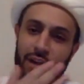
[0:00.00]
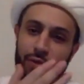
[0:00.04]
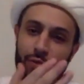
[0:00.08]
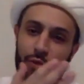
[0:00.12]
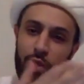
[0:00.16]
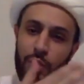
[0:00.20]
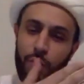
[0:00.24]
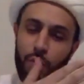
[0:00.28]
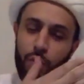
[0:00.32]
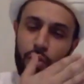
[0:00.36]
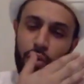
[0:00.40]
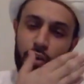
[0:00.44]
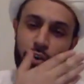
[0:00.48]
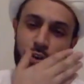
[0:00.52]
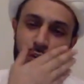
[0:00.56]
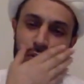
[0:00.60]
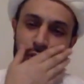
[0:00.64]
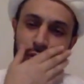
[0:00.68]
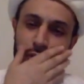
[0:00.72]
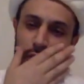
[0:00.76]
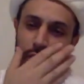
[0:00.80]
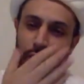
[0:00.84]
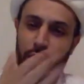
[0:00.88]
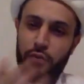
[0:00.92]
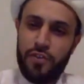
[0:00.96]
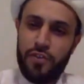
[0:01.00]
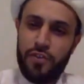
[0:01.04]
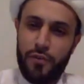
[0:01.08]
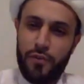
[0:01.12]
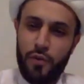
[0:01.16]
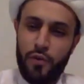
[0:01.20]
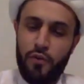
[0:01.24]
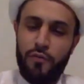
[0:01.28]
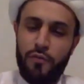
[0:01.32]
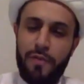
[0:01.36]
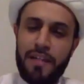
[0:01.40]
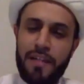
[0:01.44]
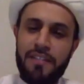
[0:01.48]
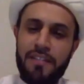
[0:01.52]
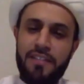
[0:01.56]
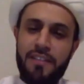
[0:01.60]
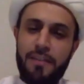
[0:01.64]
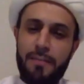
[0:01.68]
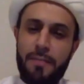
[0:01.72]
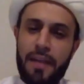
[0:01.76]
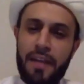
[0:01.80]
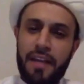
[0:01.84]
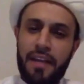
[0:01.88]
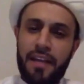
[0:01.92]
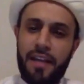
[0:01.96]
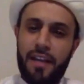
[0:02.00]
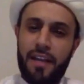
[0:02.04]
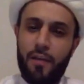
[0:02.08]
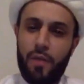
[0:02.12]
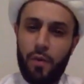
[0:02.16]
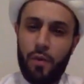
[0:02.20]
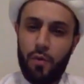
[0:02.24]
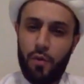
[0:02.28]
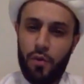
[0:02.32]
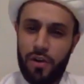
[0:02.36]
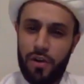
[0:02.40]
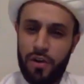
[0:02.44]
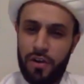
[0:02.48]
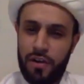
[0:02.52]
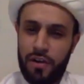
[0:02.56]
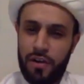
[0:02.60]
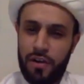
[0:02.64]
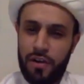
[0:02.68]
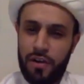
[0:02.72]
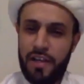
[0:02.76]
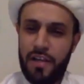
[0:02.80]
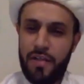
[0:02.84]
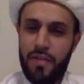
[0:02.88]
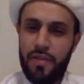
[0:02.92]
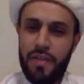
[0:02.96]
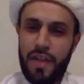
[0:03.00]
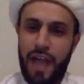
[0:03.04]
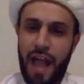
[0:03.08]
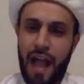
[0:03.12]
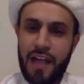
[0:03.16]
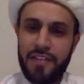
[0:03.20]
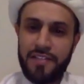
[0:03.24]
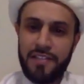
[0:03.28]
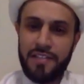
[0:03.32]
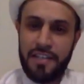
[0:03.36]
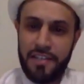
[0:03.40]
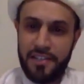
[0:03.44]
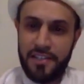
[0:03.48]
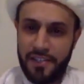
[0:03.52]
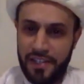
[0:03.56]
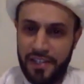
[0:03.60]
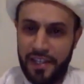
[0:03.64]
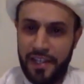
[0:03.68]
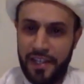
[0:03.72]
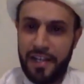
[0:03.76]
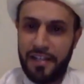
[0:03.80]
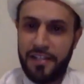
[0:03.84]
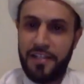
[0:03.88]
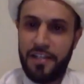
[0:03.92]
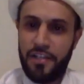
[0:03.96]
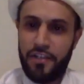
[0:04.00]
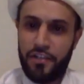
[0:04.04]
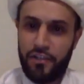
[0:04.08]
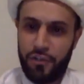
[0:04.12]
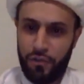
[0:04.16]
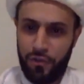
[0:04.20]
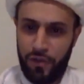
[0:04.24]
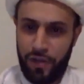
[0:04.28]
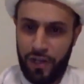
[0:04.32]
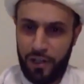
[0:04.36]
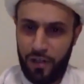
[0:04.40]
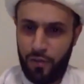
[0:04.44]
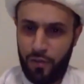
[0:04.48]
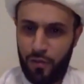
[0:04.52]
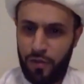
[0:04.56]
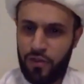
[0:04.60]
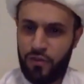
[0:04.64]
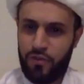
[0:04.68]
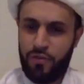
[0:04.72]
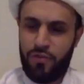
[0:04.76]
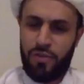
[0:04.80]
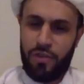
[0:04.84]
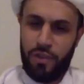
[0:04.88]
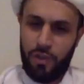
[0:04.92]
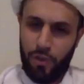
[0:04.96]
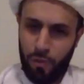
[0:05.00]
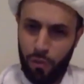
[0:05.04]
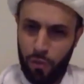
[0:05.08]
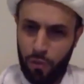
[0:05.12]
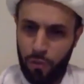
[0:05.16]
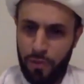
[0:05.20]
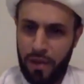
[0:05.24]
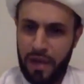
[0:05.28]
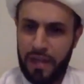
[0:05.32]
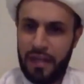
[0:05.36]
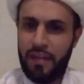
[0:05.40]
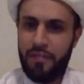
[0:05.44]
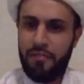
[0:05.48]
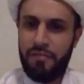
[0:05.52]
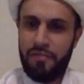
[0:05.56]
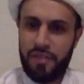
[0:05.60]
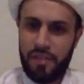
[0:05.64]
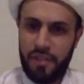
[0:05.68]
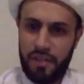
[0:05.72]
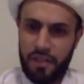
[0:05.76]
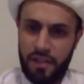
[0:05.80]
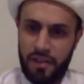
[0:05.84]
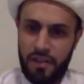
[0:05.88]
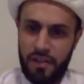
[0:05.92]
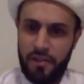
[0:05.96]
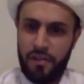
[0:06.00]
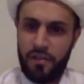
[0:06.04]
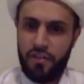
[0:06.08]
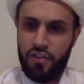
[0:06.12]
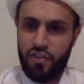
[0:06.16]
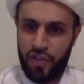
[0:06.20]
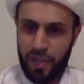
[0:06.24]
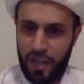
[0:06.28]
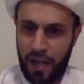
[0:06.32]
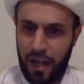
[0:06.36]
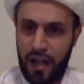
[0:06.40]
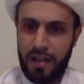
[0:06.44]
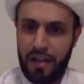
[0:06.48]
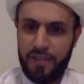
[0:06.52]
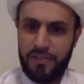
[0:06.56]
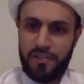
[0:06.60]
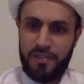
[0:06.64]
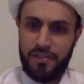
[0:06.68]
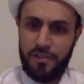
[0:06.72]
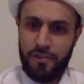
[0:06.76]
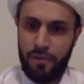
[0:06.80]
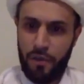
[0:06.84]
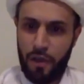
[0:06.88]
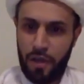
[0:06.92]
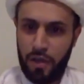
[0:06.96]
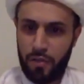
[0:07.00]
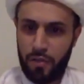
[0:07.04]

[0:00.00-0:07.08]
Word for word: and we were, for those of you who've been to Mecca, we were in the Aziziyah district, which, you know, many of the Shias, the